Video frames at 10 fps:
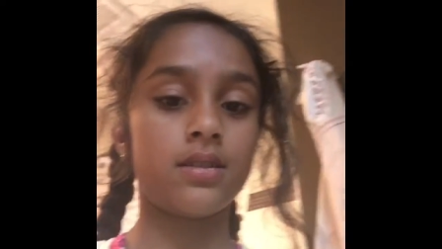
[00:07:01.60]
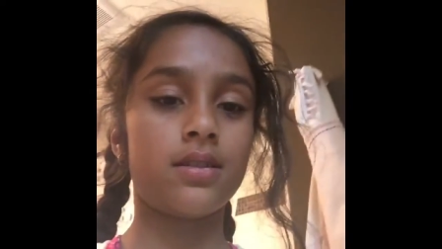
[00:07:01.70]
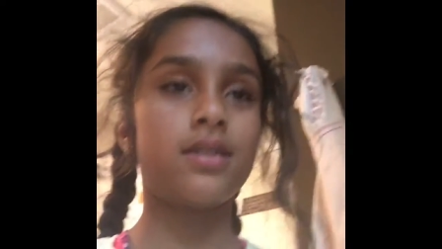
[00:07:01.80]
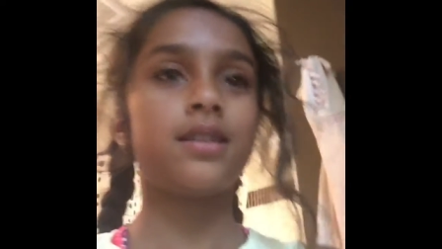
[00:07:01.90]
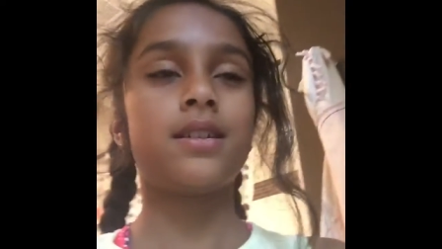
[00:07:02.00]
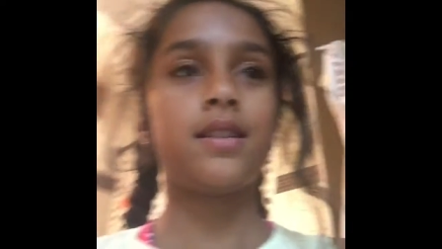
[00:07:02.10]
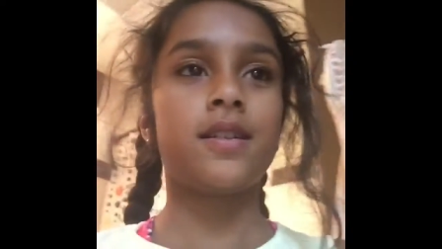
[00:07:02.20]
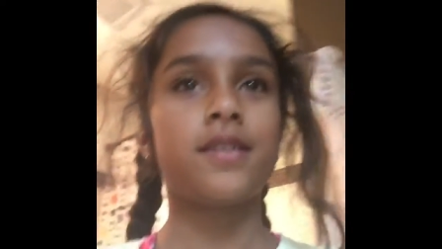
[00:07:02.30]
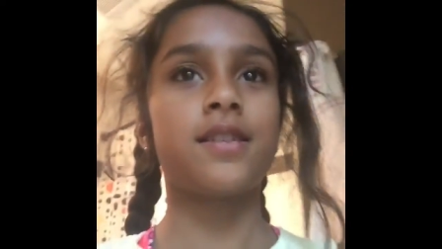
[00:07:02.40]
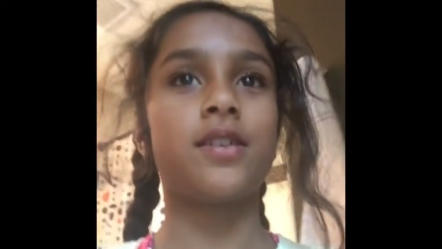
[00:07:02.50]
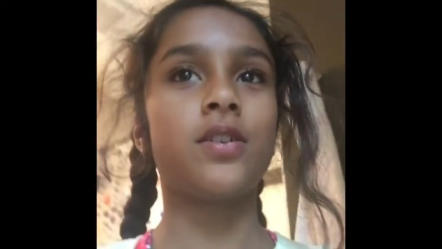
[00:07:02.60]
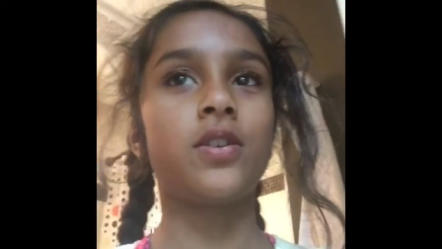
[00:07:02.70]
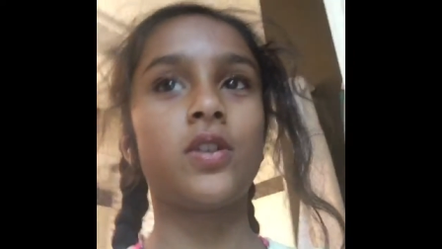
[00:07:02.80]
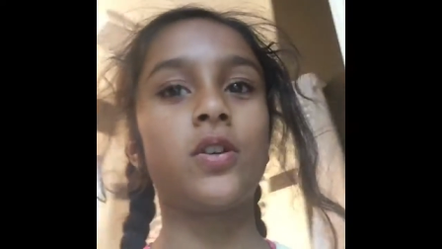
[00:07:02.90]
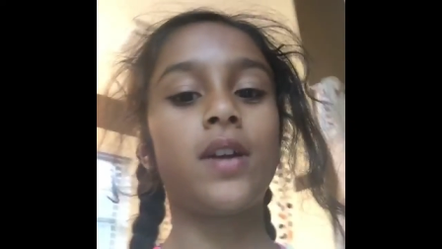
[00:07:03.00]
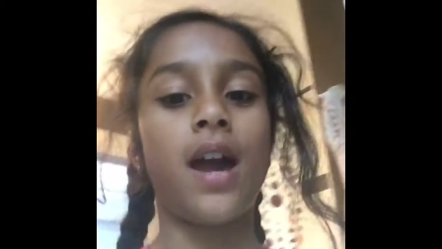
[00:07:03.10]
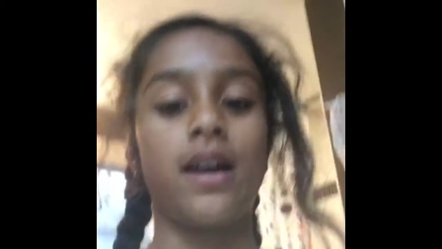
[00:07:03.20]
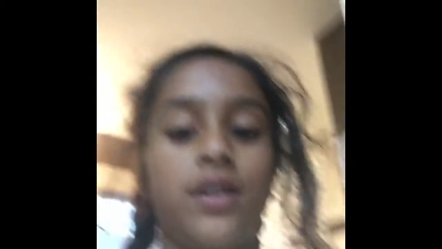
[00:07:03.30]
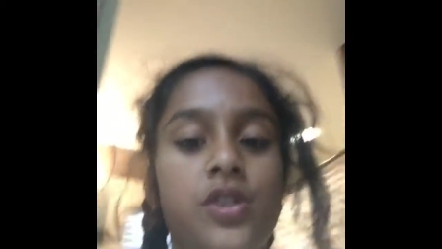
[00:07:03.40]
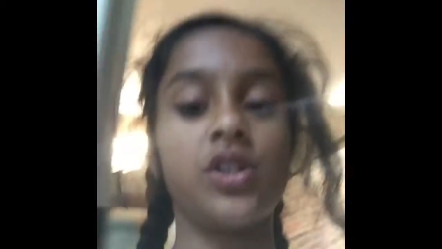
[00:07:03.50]
Yeah. So
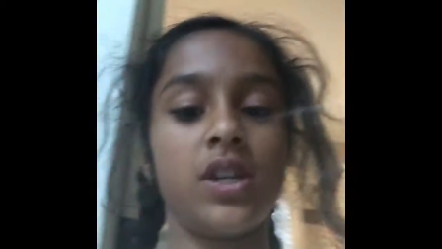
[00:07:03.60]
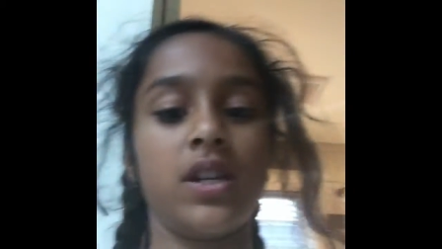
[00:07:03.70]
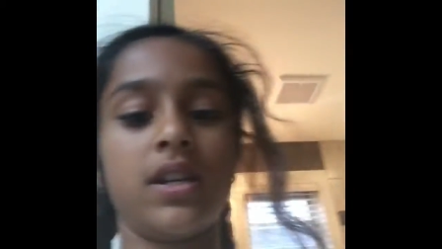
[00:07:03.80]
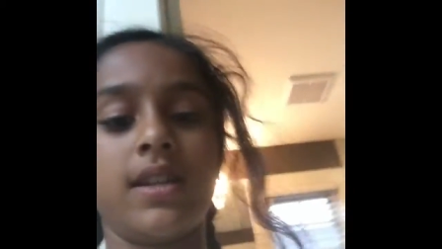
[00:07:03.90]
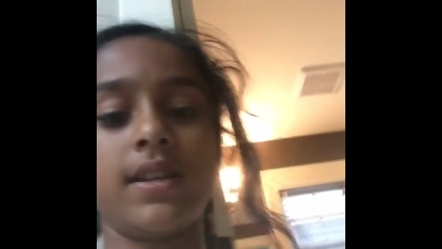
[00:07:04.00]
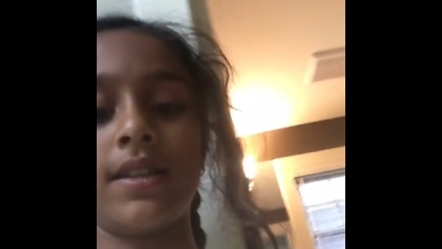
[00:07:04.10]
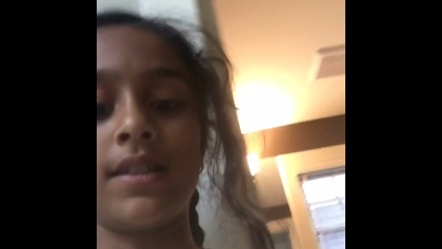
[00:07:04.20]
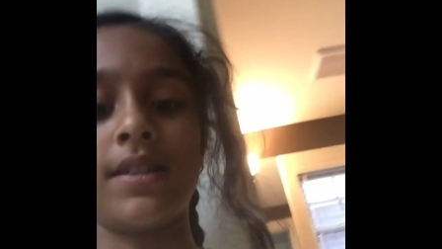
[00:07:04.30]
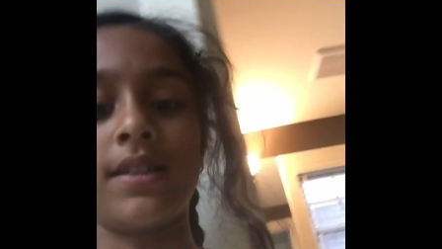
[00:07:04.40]
yeah, she is